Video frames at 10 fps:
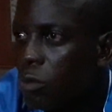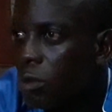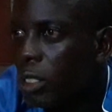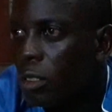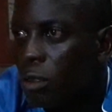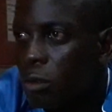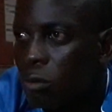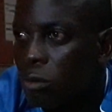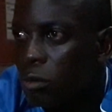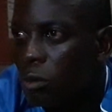
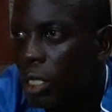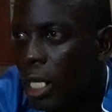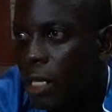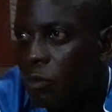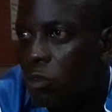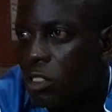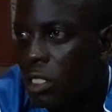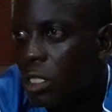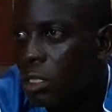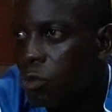Well, what I have to
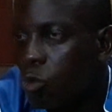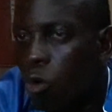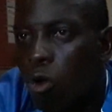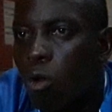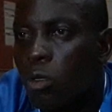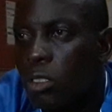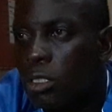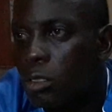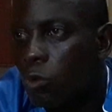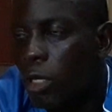say
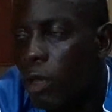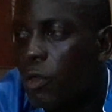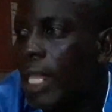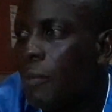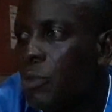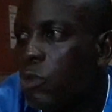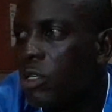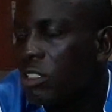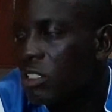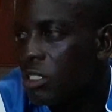to every
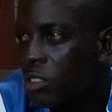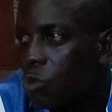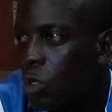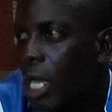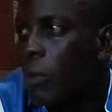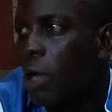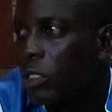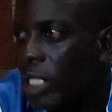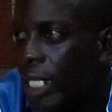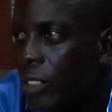Liberian to come
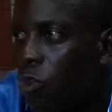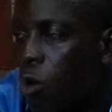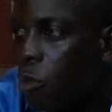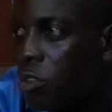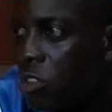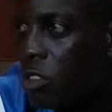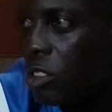out there in numbers